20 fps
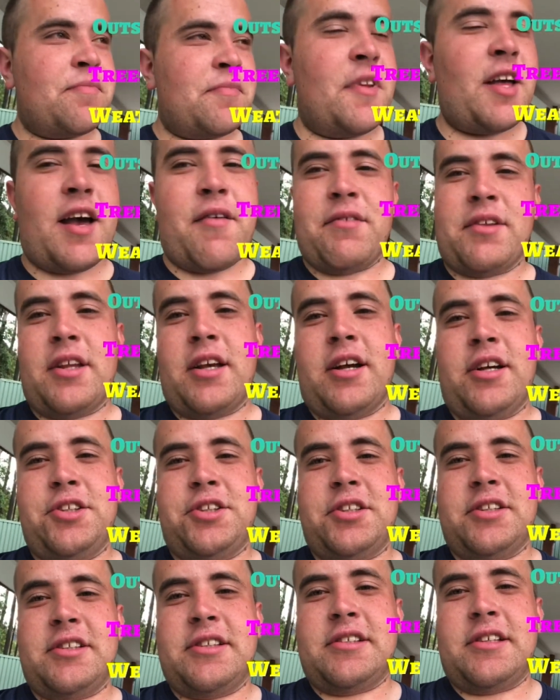
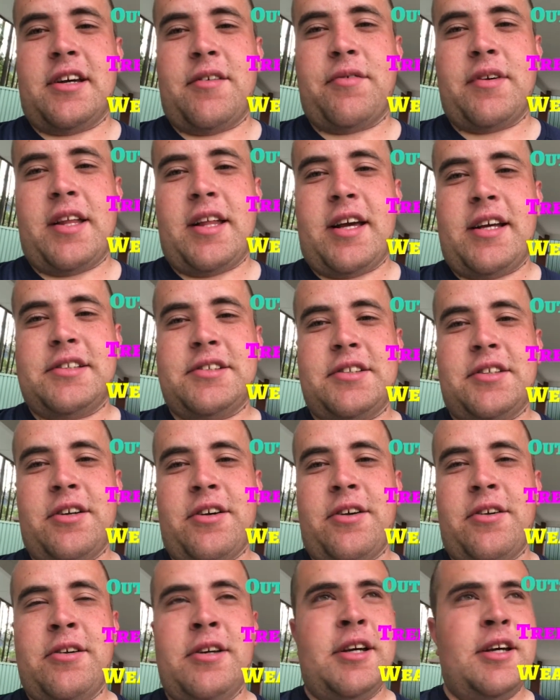lunch and stuff like that.
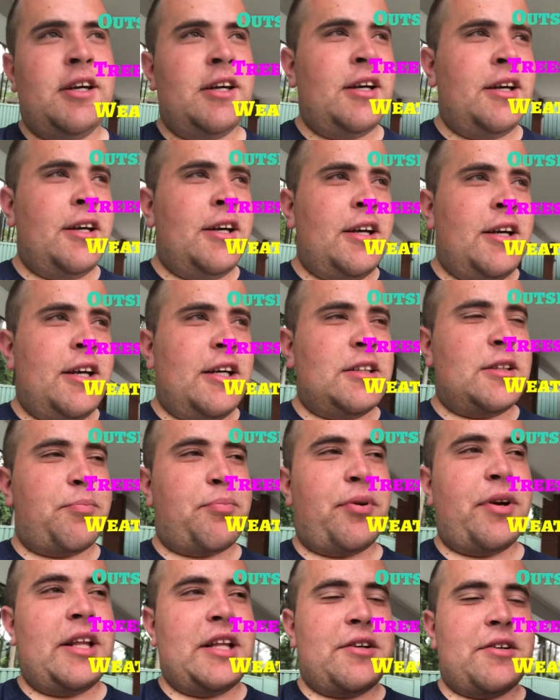So it's a
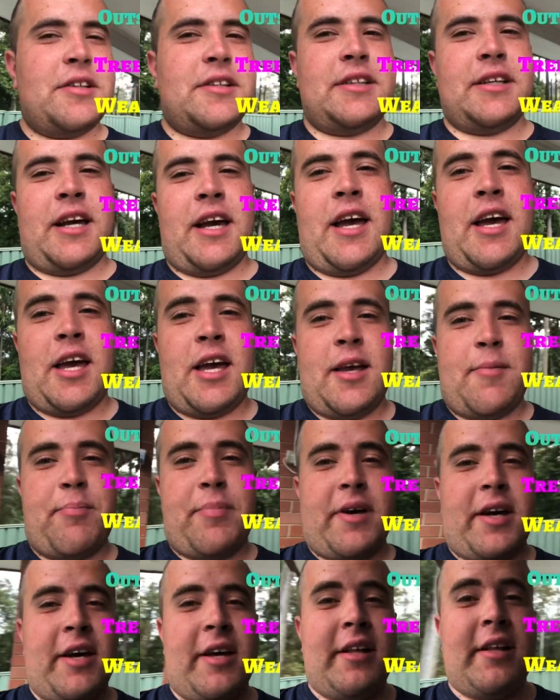pretty good day,
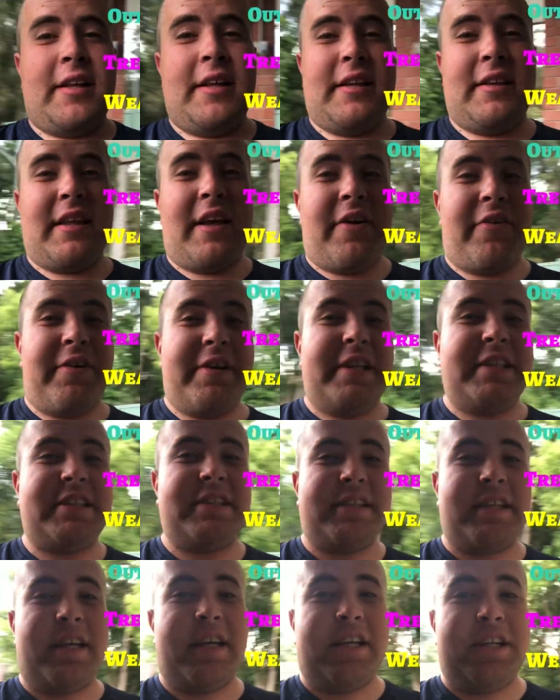but there
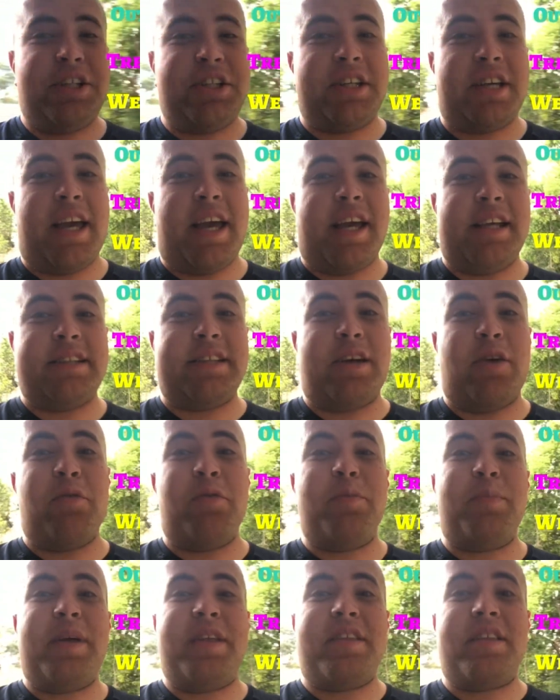is a chance there will
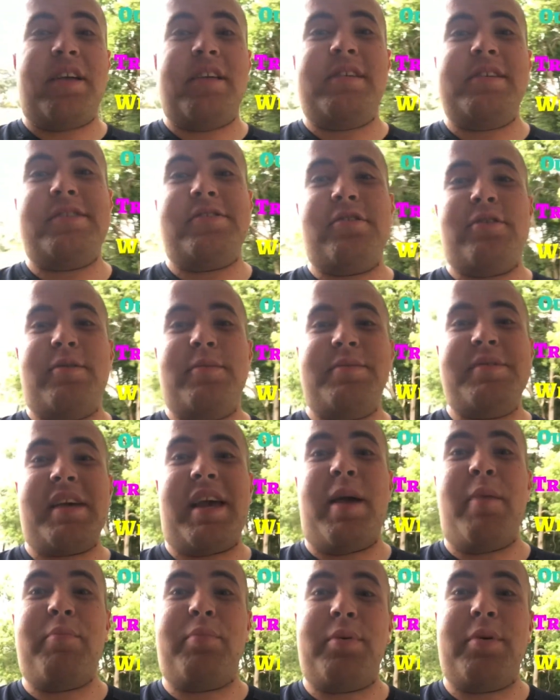be thunderstorms
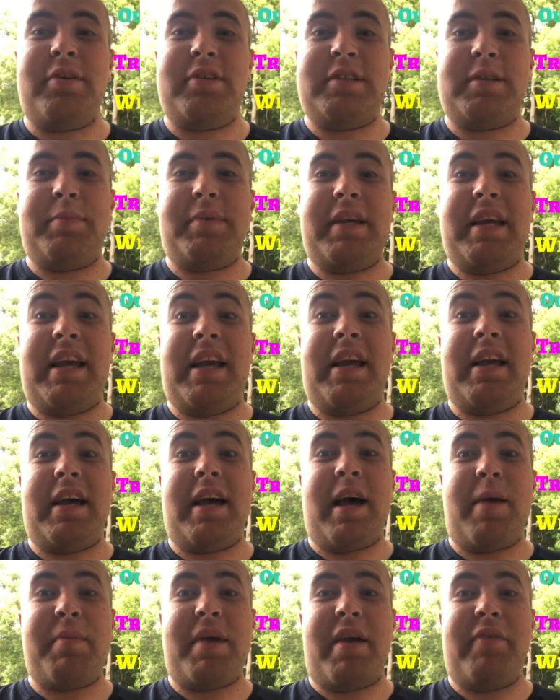and possibly
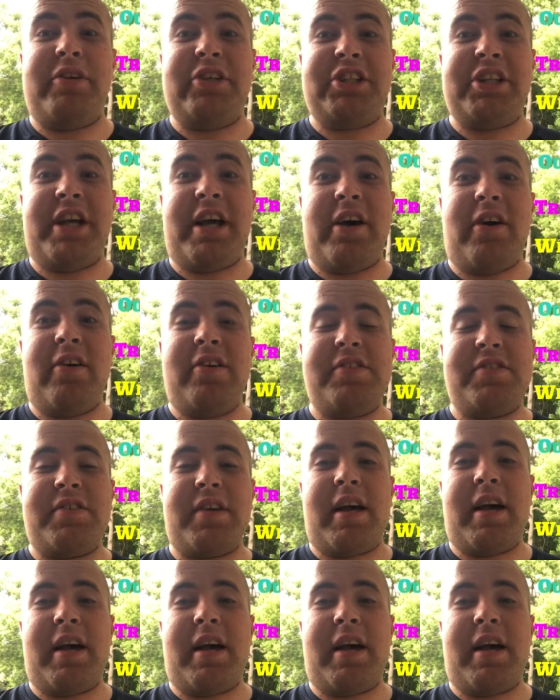heavy showers.